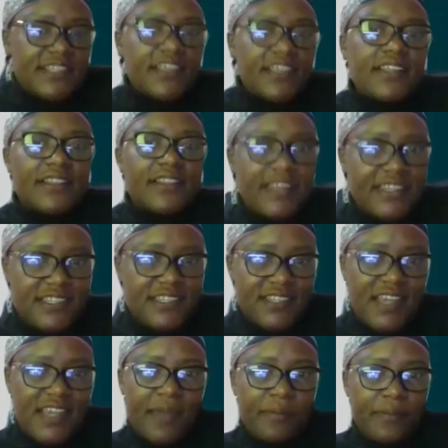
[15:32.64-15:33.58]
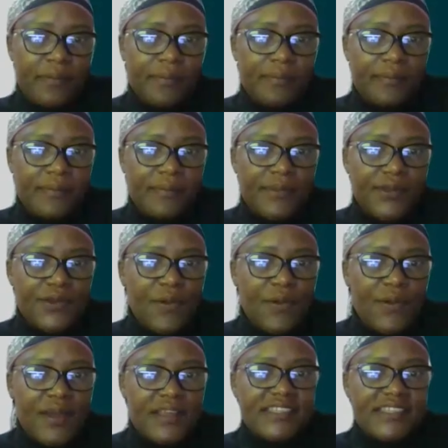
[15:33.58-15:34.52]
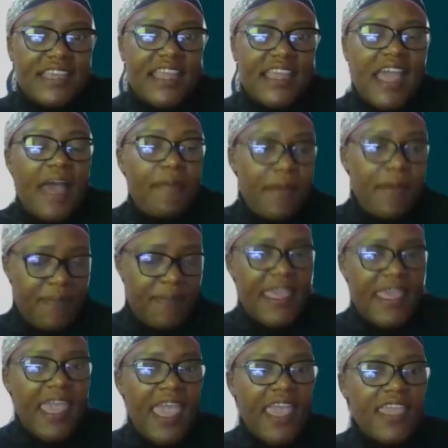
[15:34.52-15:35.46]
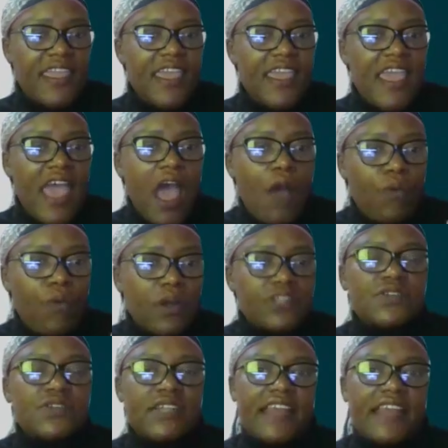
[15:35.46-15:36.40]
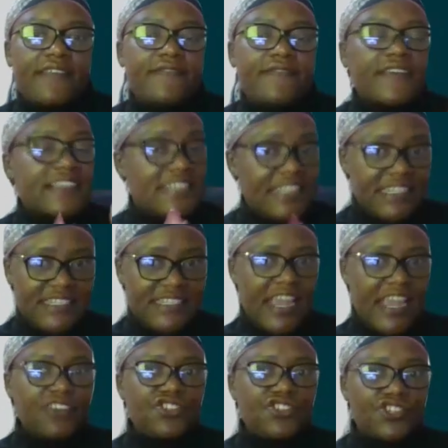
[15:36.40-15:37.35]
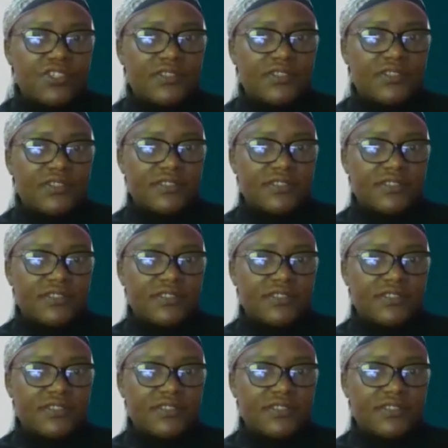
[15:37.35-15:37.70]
skill at a time. You know, saying I'm a BA, I want to learn facilitation.